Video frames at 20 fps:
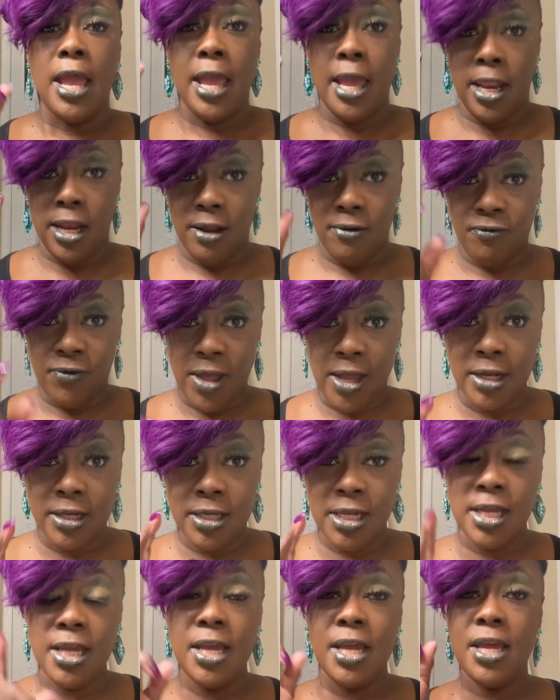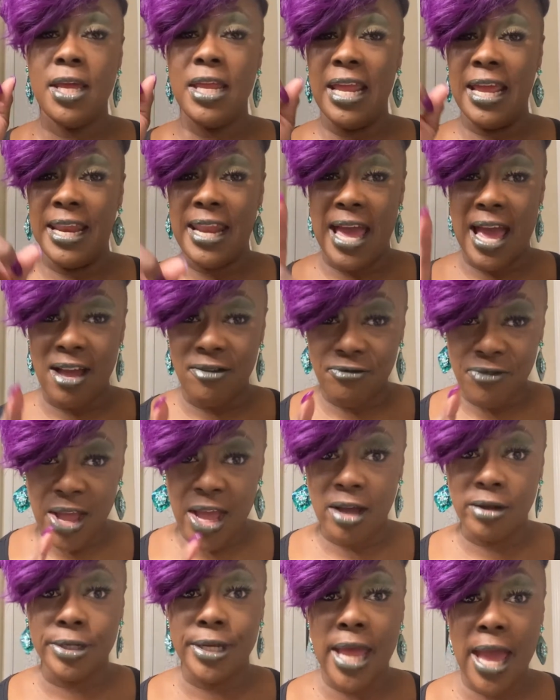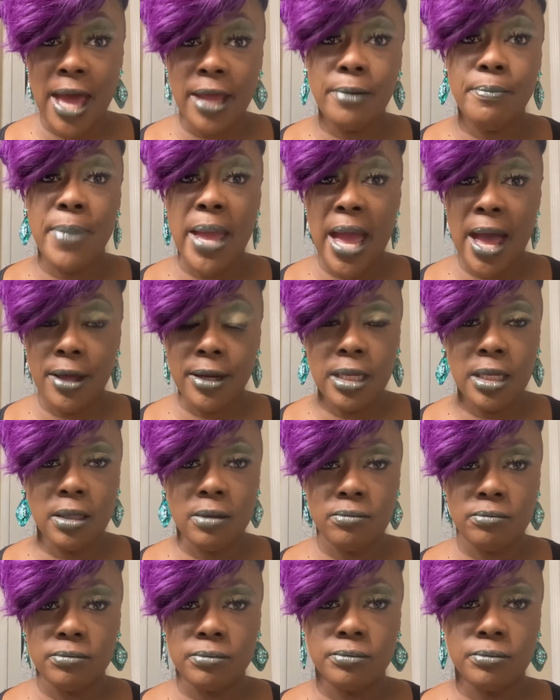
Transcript: And if they did and I found out about it,